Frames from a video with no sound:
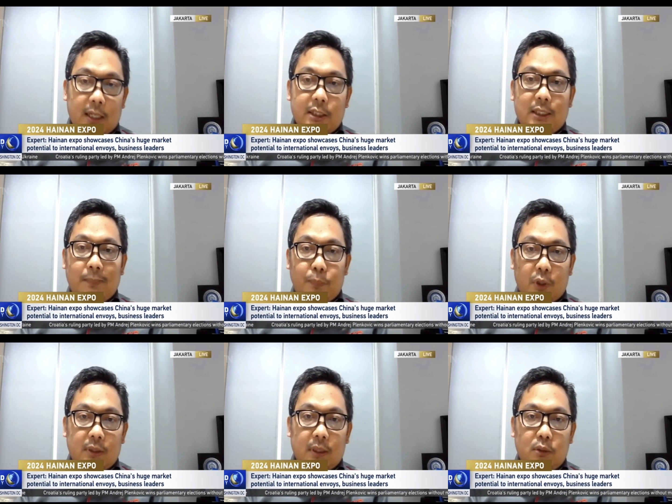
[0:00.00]
it is
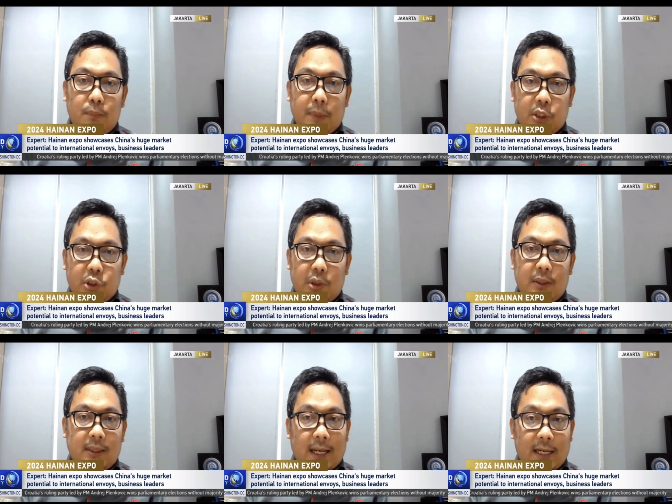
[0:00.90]
important to make
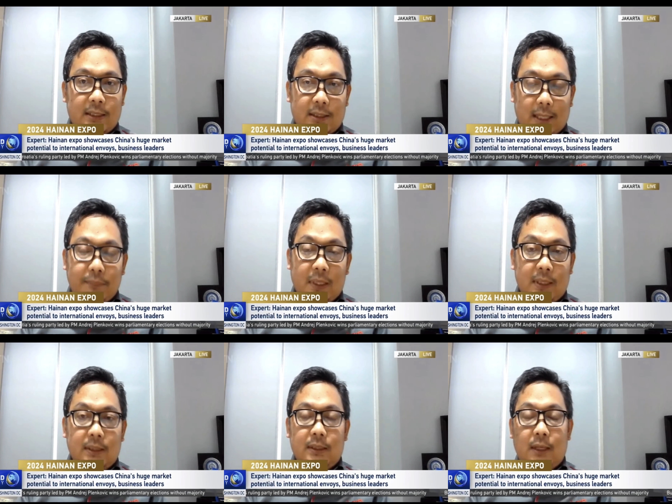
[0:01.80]
sure that RCEP
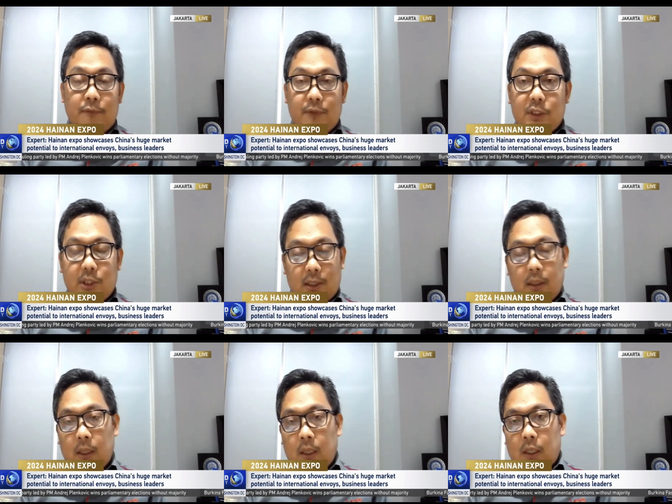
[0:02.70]
is efficient